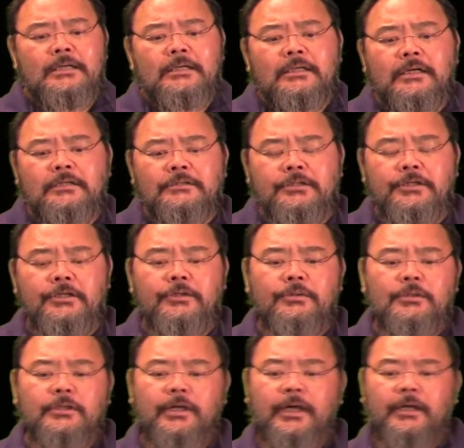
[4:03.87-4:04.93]
Continue
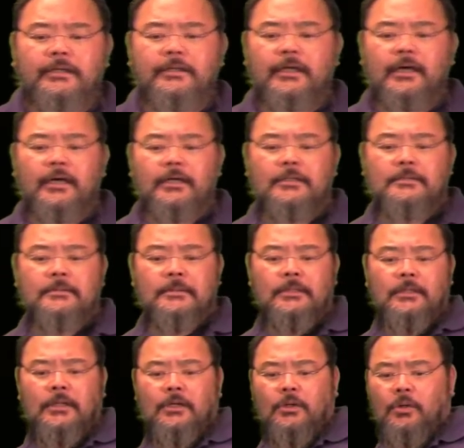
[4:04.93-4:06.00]
look at the
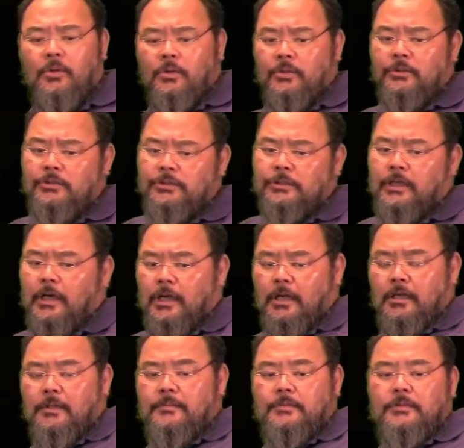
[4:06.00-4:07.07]
orange
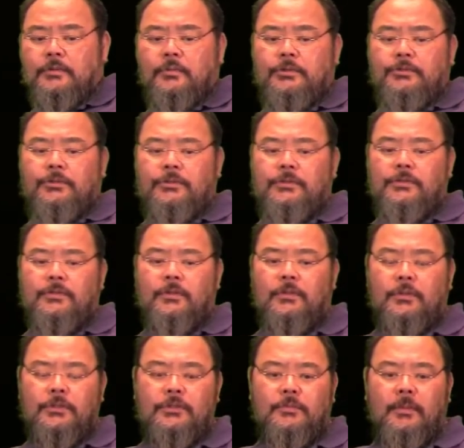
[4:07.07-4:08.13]
columns, which is
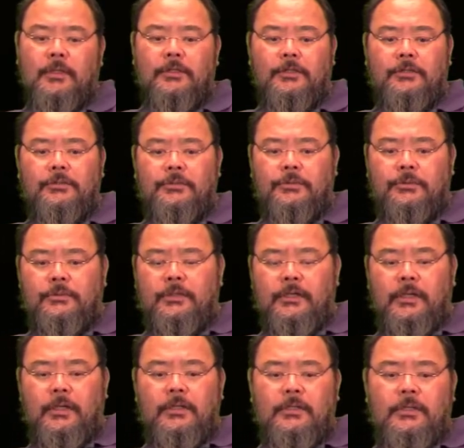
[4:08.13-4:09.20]
corresponding to
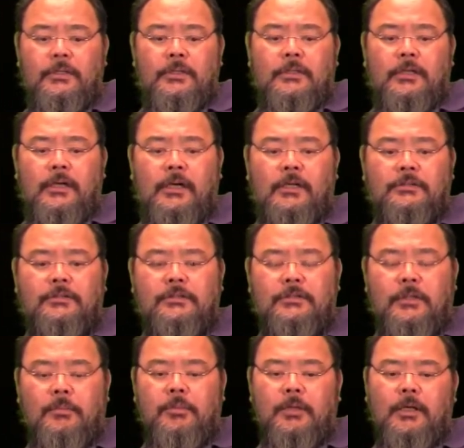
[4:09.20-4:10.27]
the
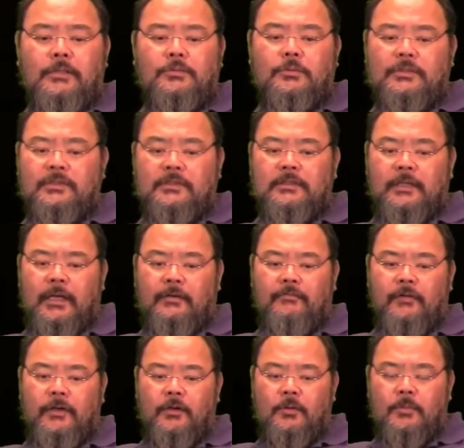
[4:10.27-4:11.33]
surplus or slack
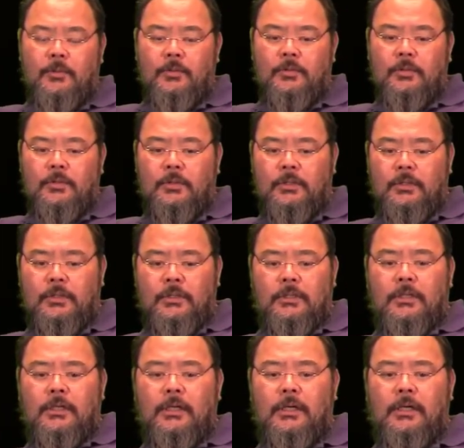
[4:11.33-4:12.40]
variable
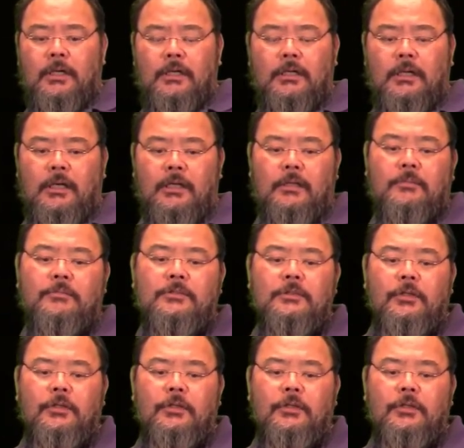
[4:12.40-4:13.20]
columns,